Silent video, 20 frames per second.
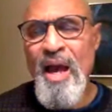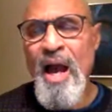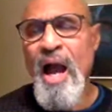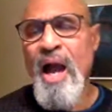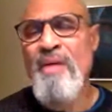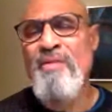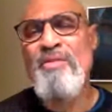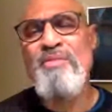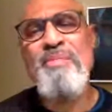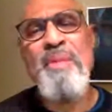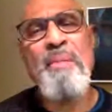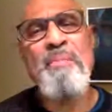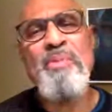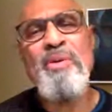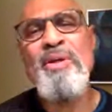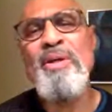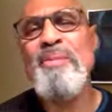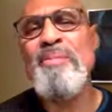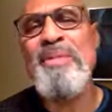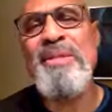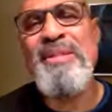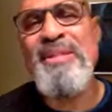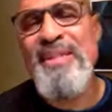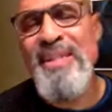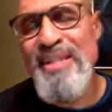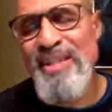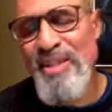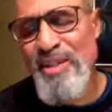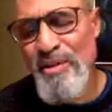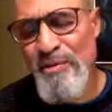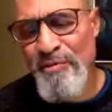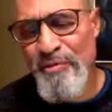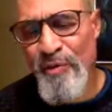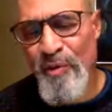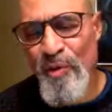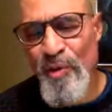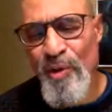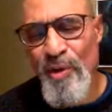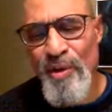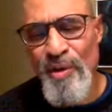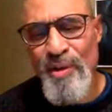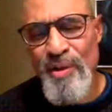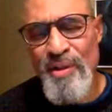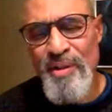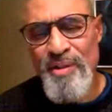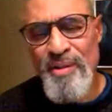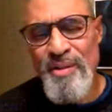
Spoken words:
I remember him at 64,